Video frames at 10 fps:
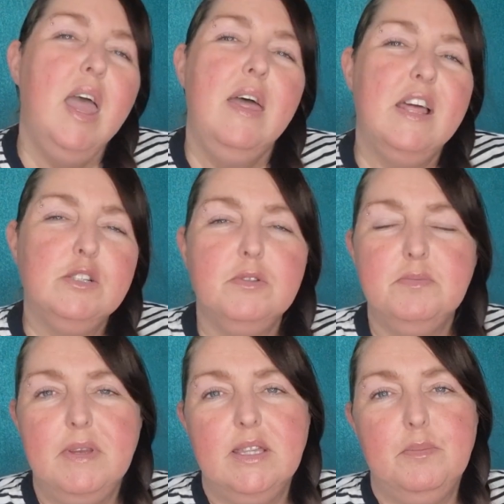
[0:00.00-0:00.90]
This was
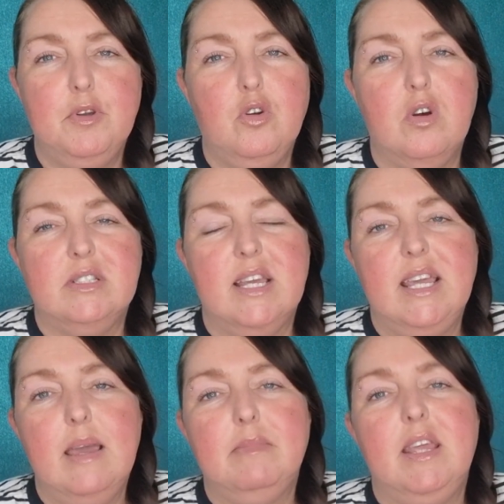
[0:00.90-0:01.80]
mainly because I
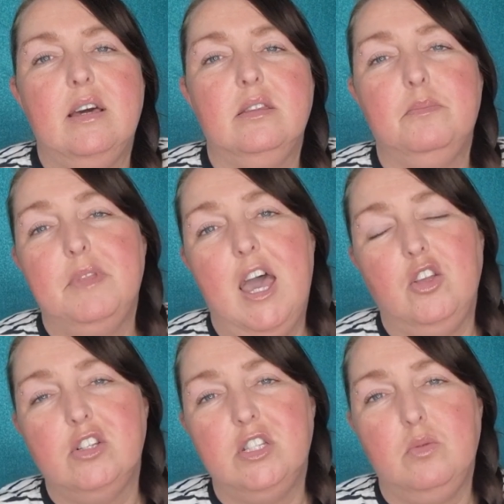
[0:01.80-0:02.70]
kept telling them that I
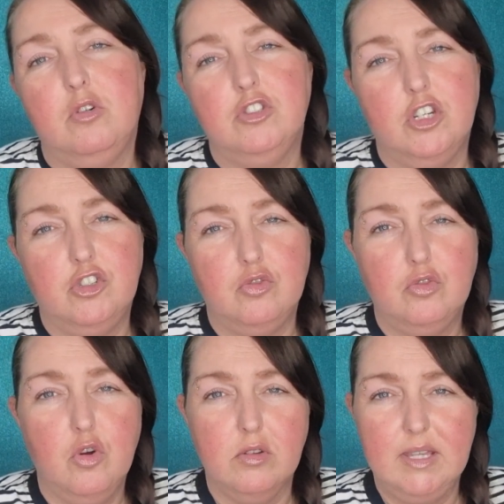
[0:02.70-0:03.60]
used to watch a show
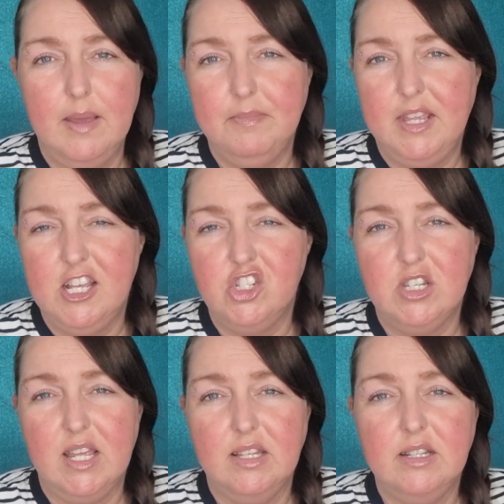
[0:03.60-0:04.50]
called Temptation
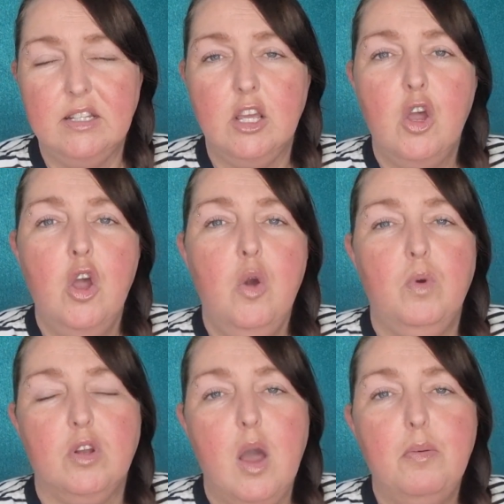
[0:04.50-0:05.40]
Island, where
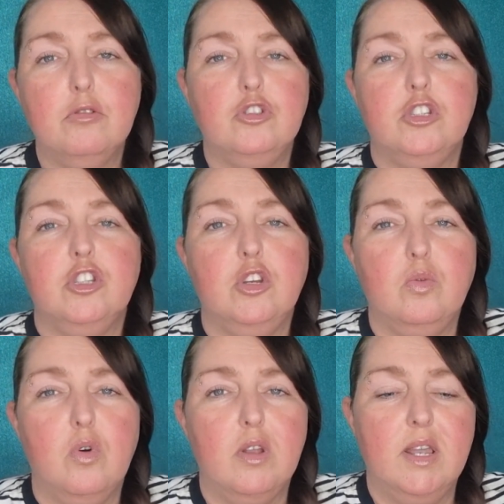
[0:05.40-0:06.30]
couples used to
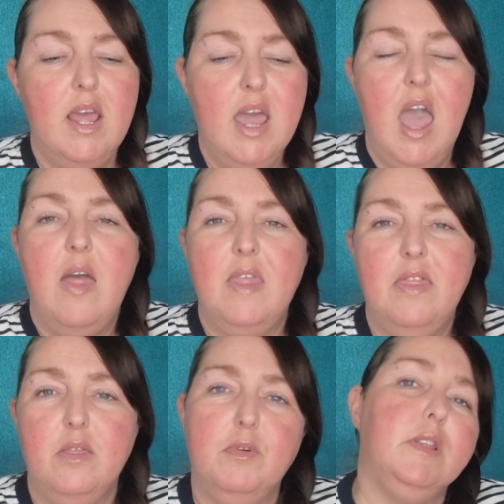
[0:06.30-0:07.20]
go on and then
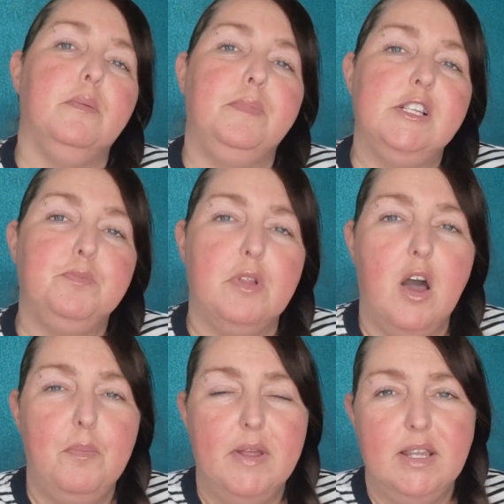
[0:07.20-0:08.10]
they would be split
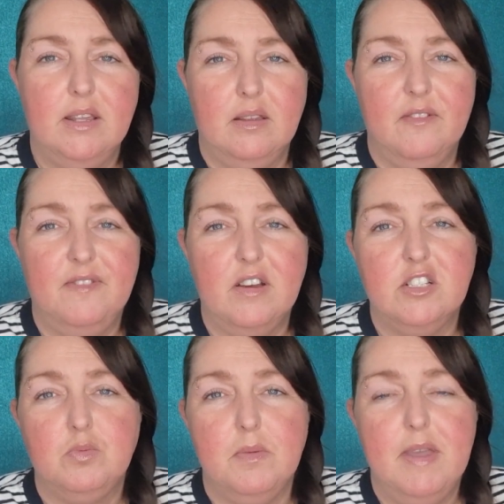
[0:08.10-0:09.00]
up into villas
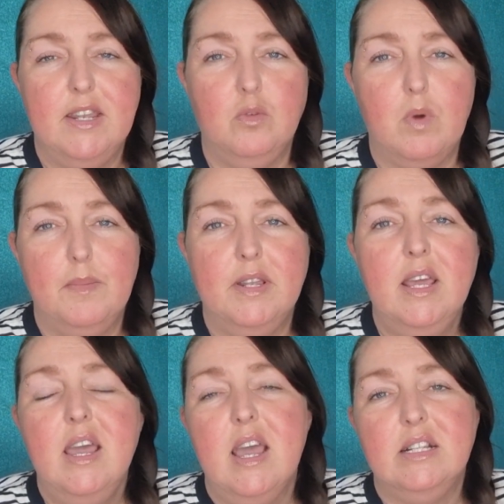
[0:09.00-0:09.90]
with men and women
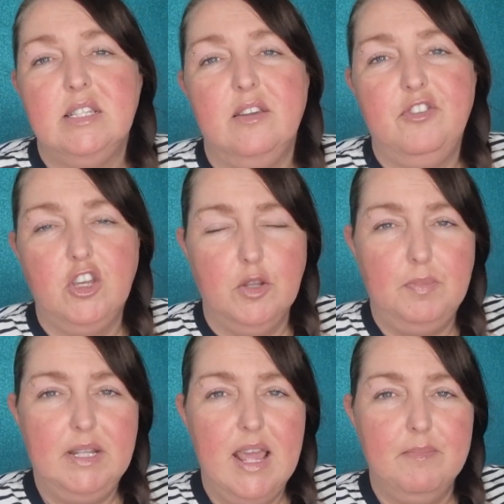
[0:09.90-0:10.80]
and see if they could be
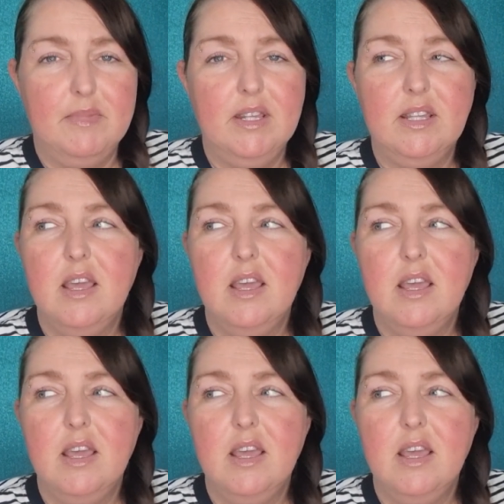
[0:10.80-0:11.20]
tempted.